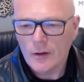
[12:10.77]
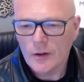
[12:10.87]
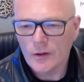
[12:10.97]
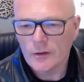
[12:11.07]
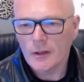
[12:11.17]

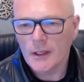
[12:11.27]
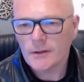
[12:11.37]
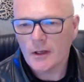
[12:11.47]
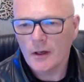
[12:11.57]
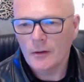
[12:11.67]
Good.
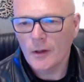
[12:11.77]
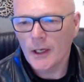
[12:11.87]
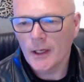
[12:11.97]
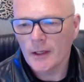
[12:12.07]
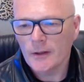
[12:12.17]
Let's go
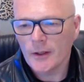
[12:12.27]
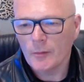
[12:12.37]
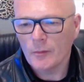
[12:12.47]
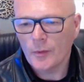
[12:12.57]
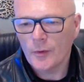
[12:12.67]
and
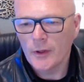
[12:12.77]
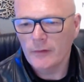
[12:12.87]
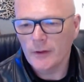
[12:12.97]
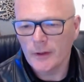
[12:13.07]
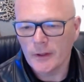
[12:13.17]

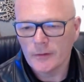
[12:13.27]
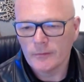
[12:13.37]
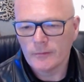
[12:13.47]
preview that.